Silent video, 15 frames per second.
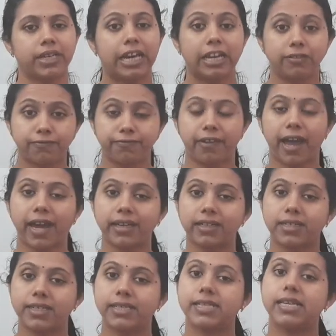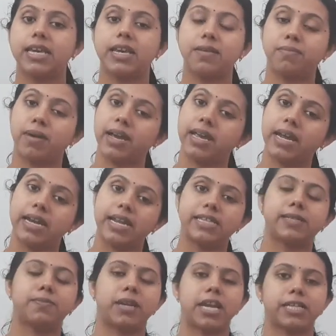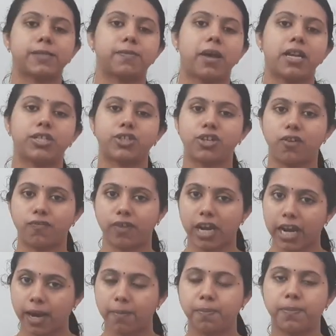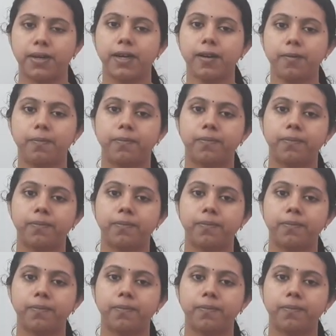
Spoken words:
In fact, seen by a decimal expansion of a number,